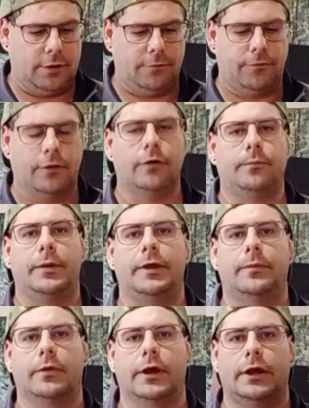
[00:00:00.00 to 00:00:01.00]
heard
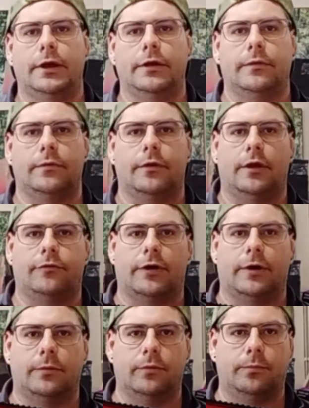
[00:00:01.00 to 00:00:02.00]
people getting a
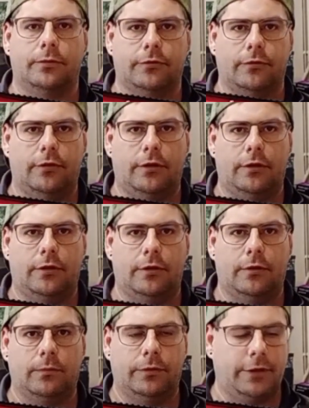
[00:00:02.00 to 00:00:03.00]
trouble
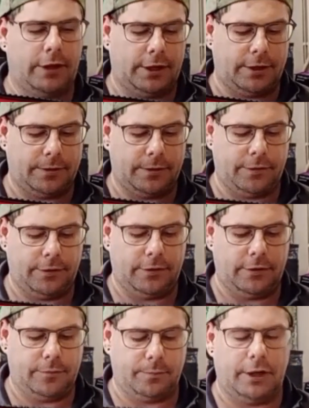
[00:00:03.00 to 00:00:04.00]
with
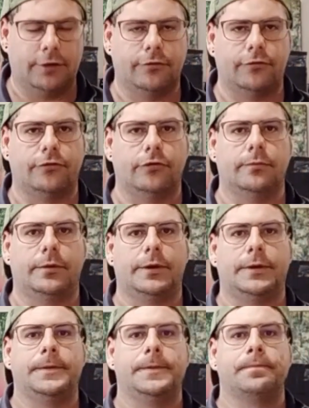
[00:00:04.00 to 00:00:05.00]
the plunger tube,
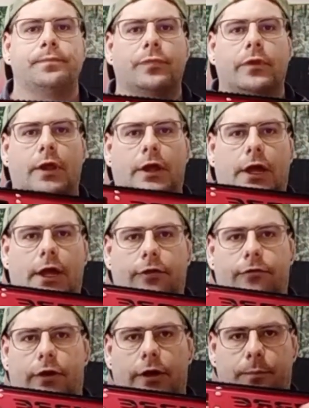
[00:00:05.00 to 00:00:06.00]

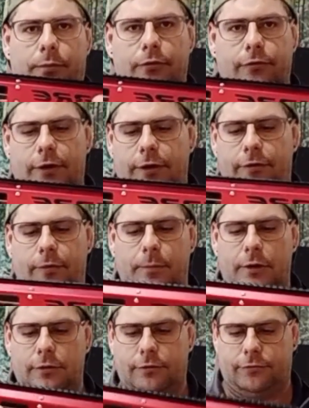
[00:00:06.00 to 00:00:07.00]
trying to push it into the
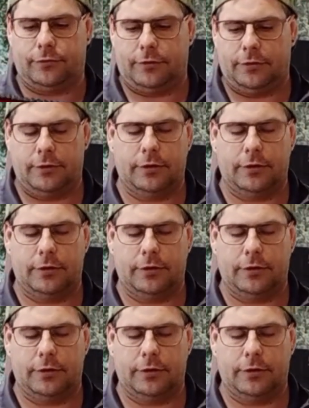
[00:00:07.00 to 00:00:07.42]
blocks.